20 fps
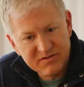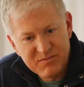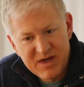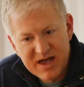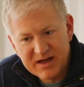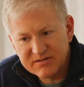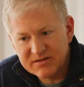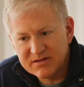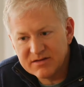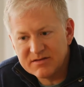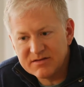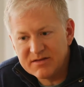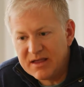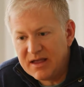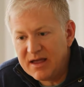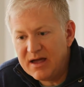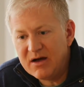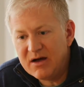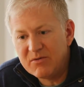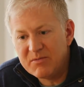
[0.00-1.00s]
max this thing
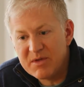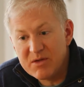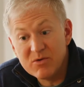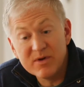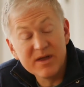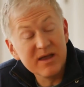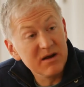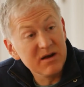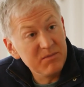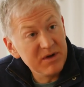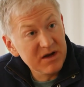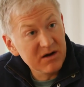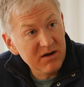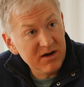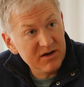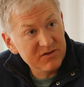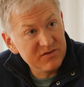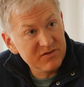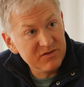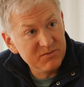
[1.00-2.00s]
out. Maybe we can get a bigger
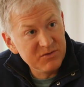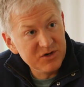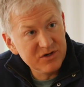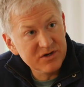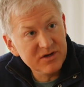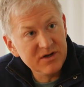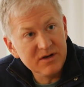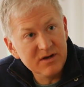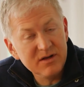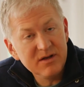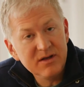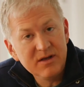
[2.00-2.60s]
oxygen machine.